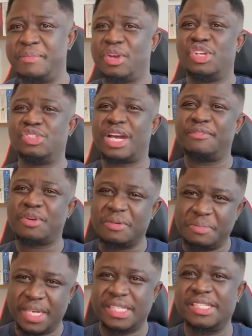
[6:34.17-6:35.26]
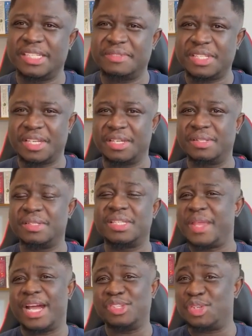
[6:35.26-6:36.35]
because you have competitive skills.
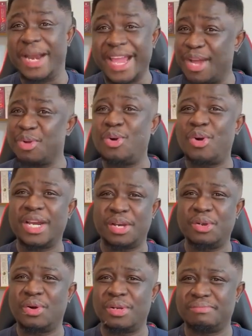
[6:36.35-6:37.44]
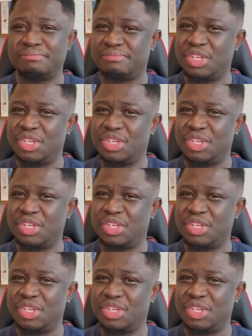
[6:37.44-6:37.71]
And so I can go on and on,